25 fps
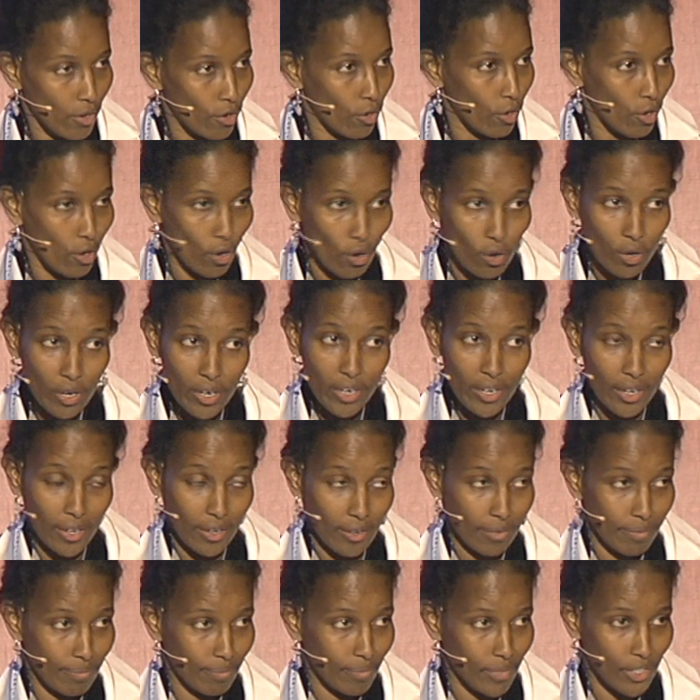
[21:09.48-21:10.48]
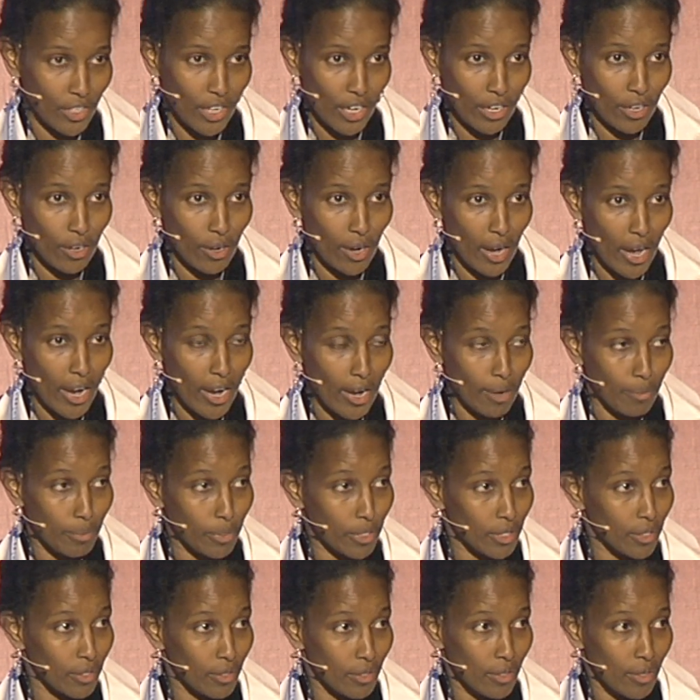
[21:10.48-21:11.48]
not only secular
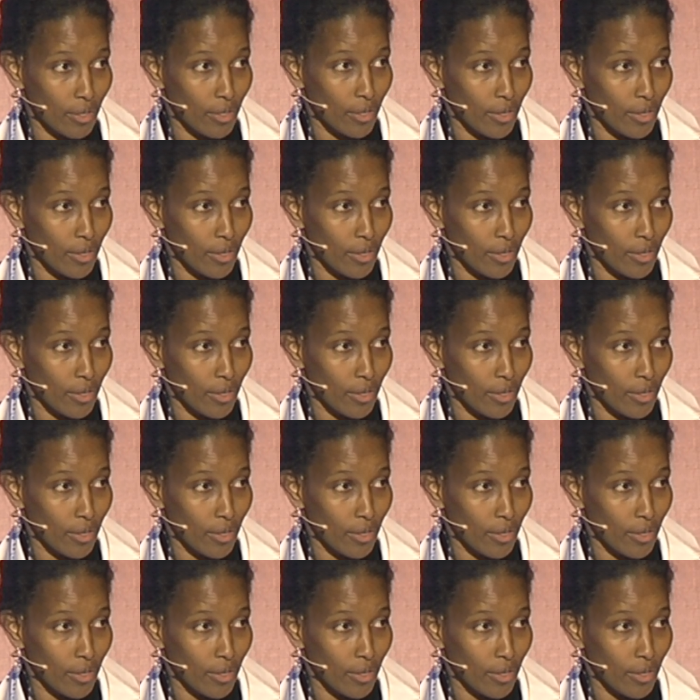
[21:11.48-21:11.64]
Arabs,